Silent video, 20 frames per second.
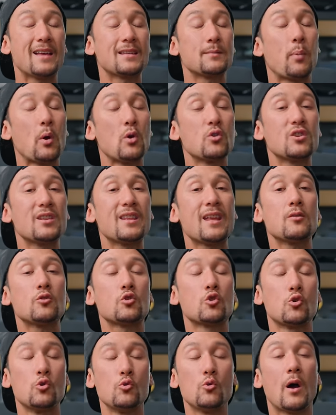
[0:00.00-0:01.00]
as opposed to that
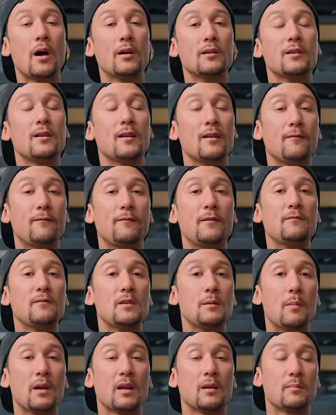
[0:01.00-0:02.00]

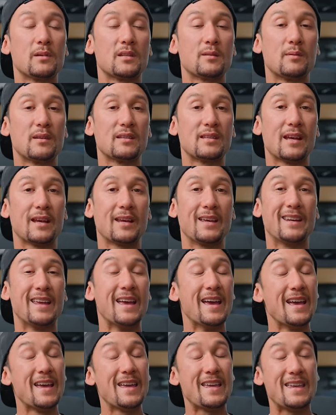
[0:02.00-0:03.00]
250 megabits per second
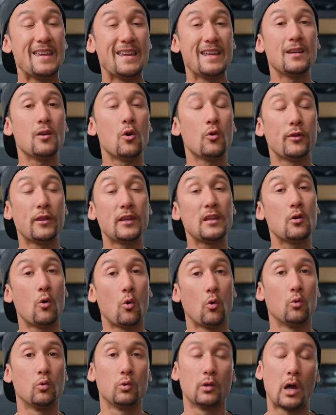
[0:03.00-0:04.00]
in the
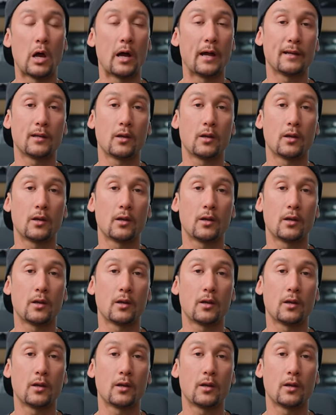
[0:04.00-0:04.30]
All-I